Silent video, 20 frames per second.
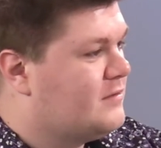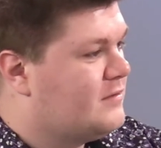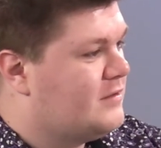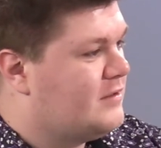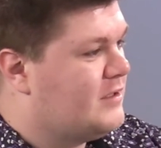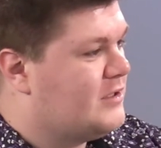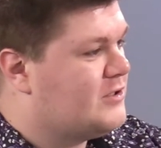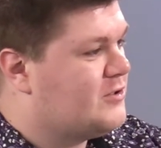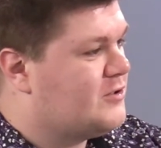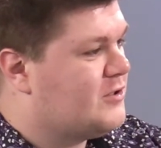
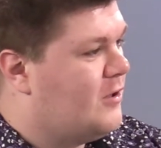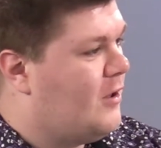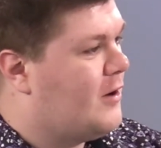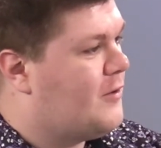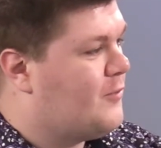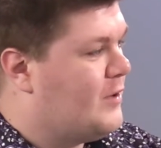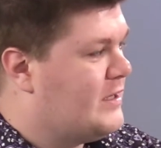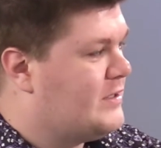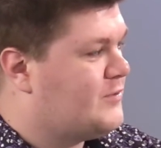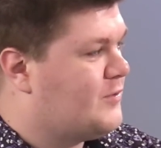Because there's a lot
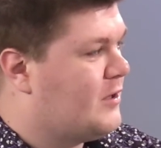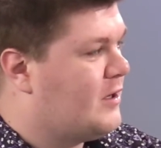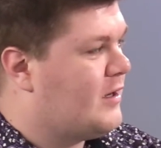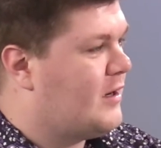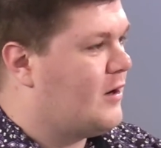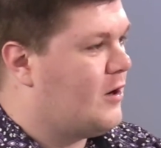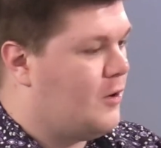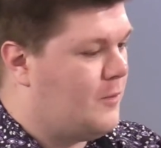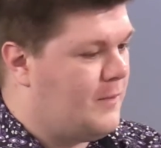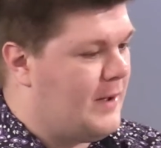of ways where it
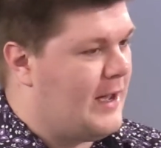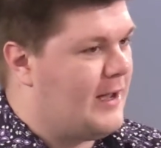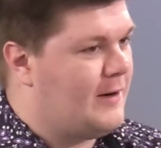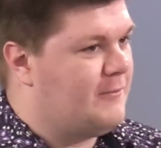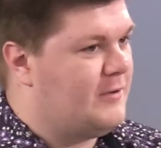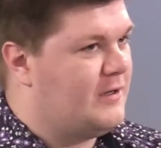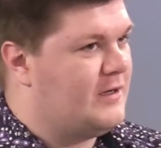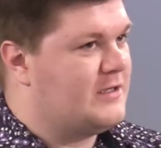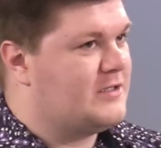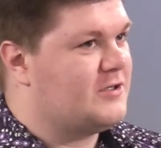can go bad,
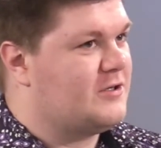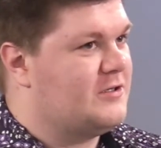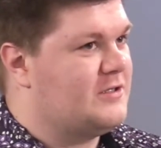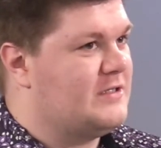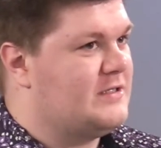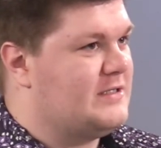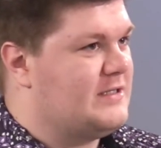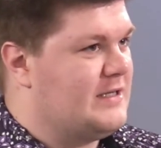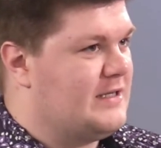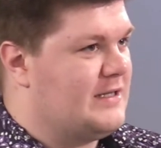but it's good to
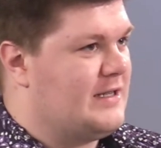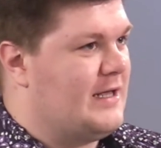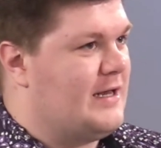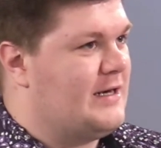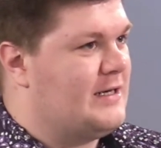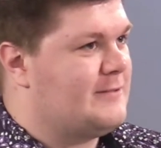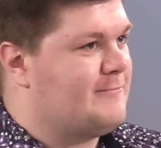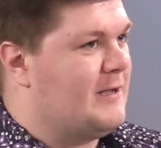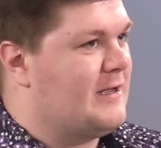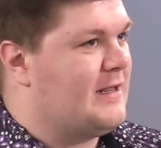see that
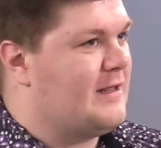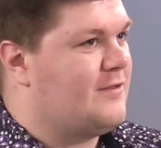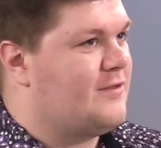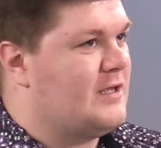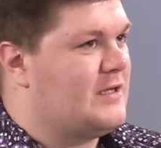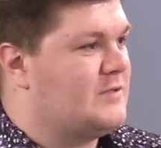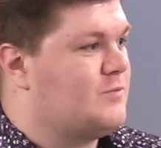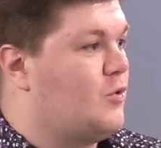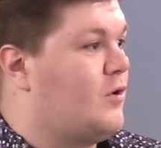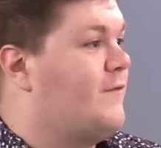it's making
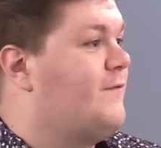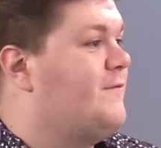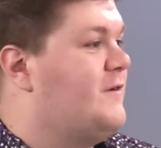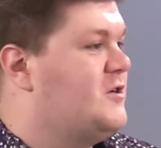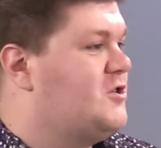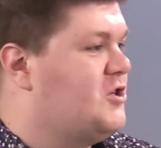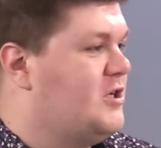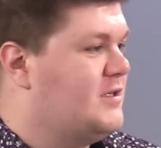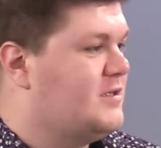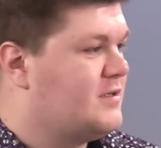things more
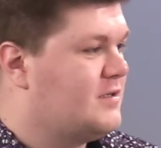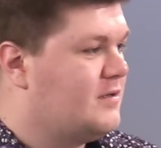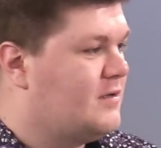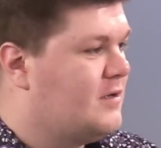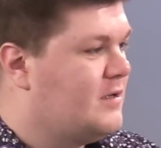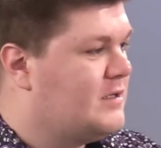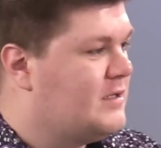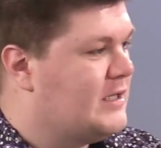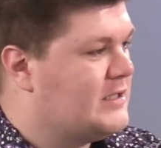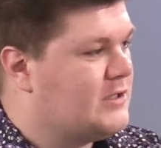efficient. That's